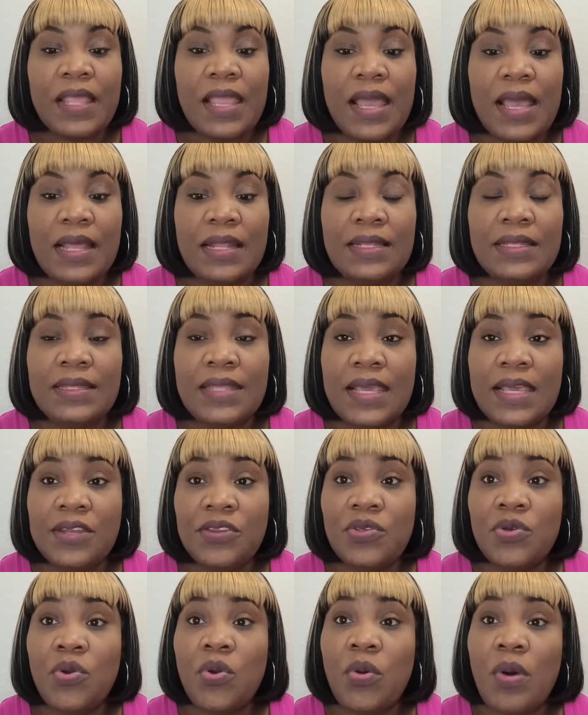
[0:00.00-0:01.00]
and
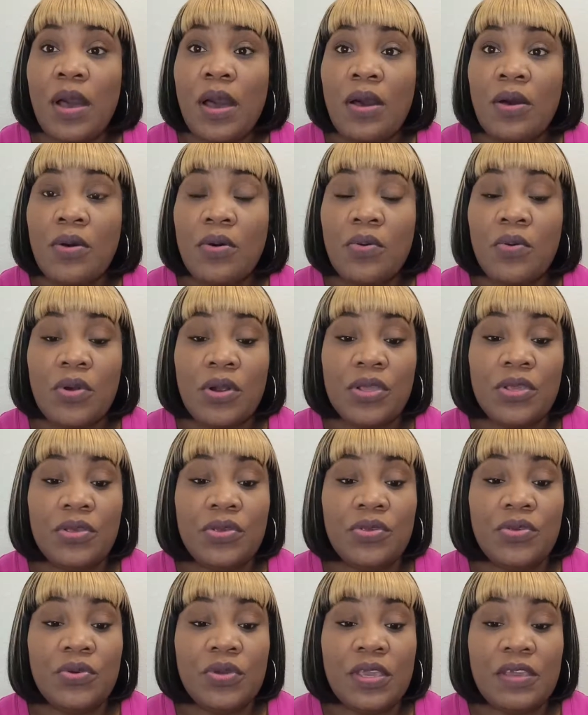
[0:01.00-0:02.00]
then you go out, or
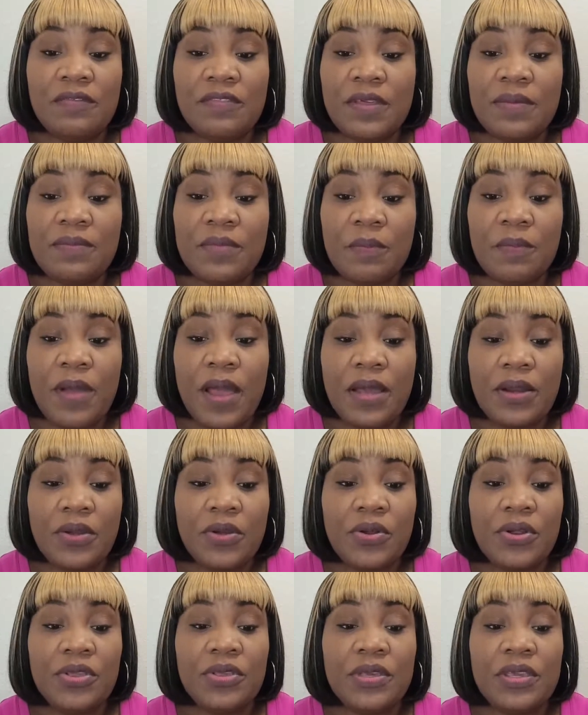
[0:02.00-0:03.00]
you give them the
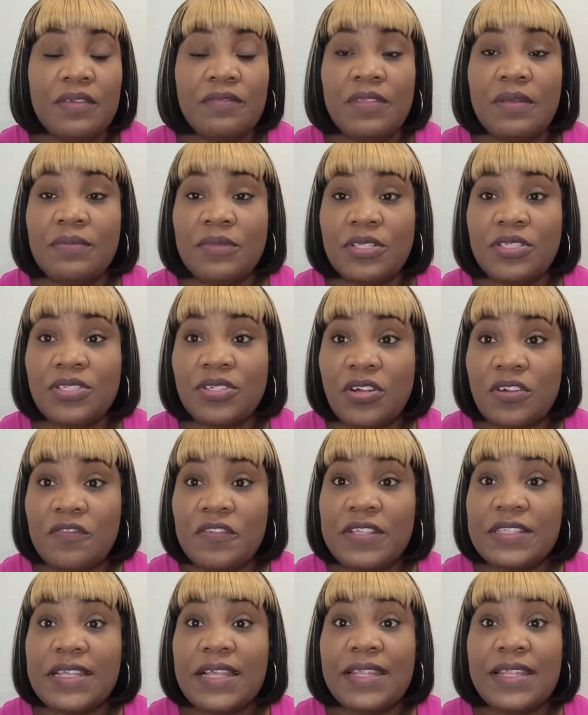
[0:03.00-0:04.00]
product, or you give them the
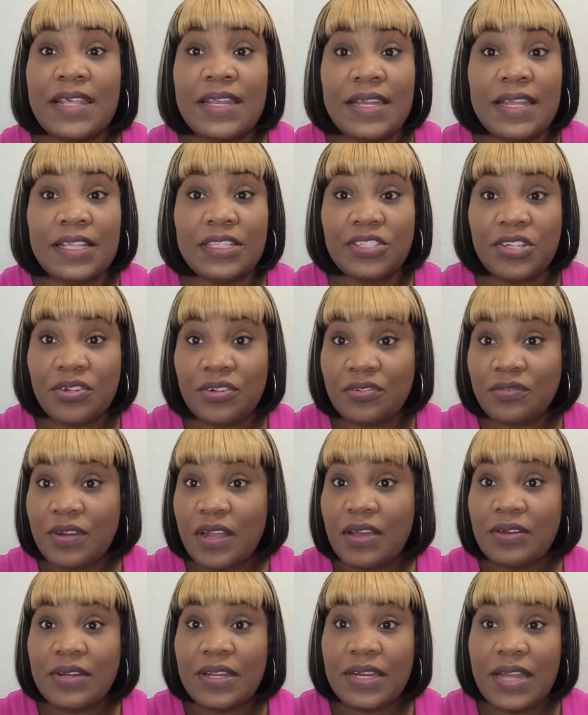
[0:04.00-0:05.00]
service, and then they turn
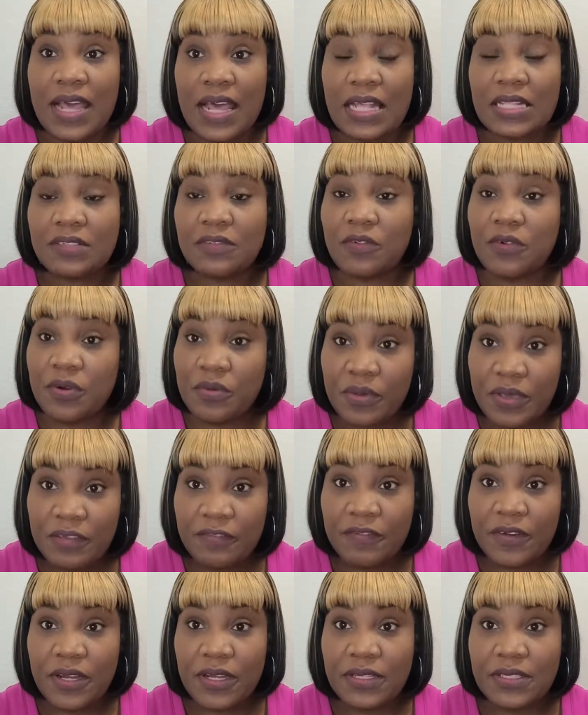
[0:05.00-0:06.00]
around and ask for a
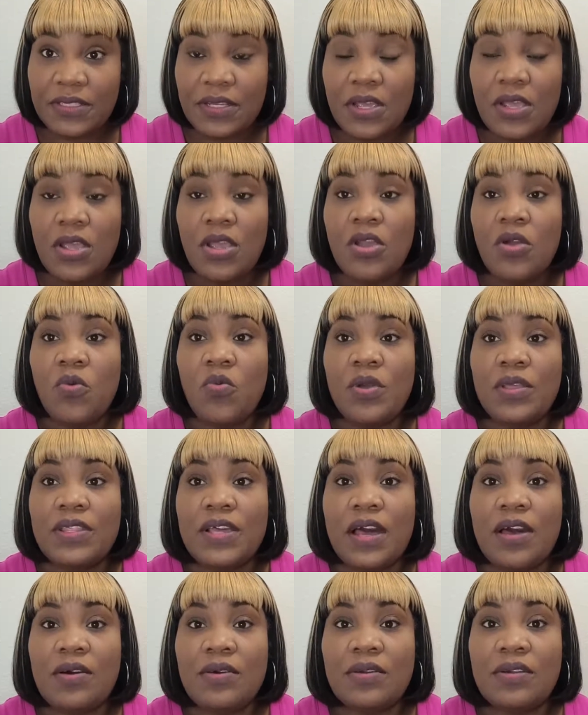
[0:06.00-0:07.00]
refund
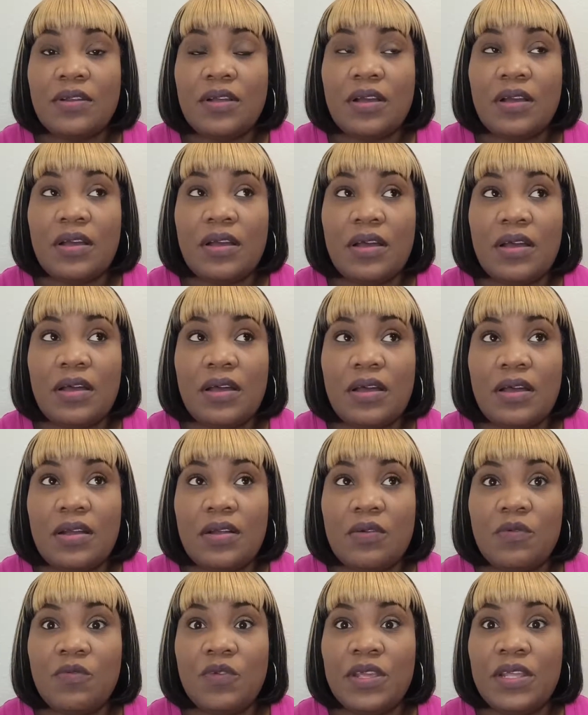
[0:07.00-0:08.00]
without
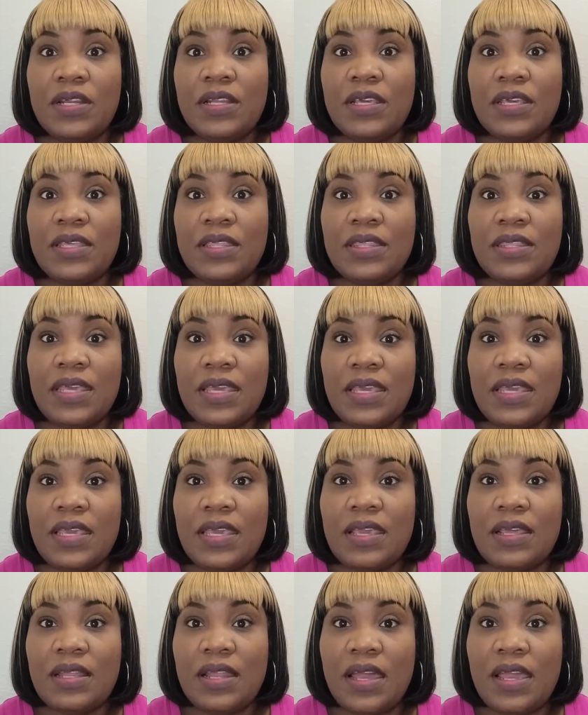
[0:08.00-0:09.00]
really
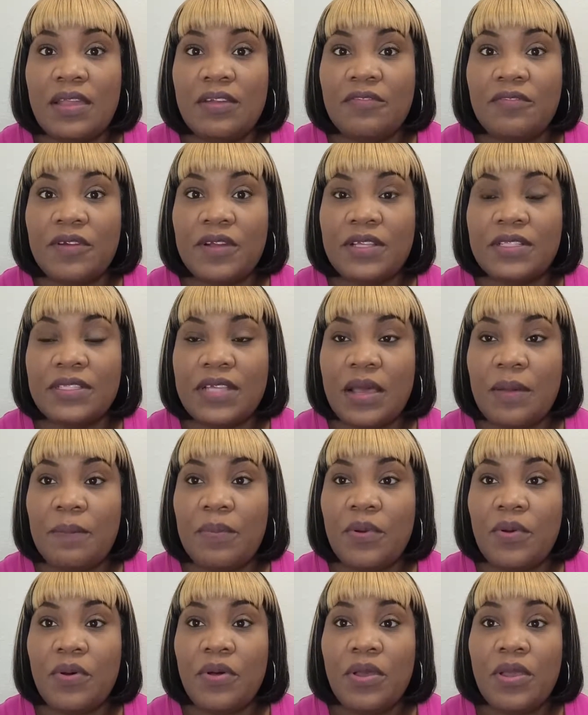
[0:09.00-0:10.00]
thinking. Like, for
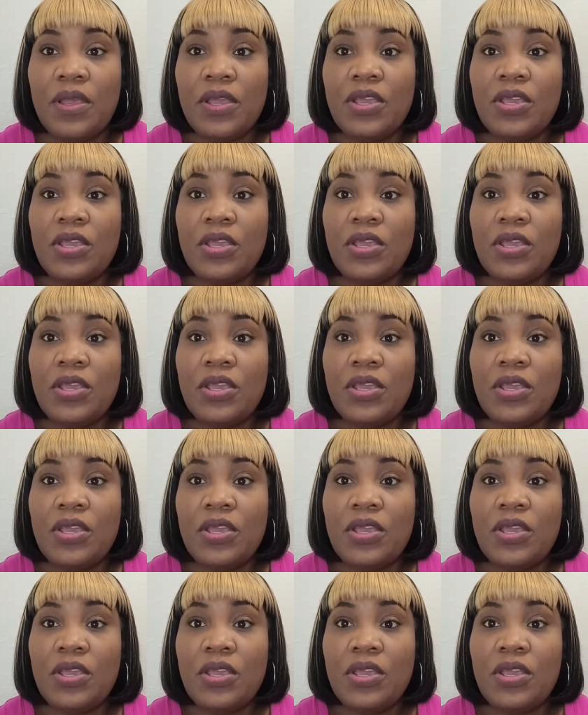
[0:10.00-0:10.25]
example,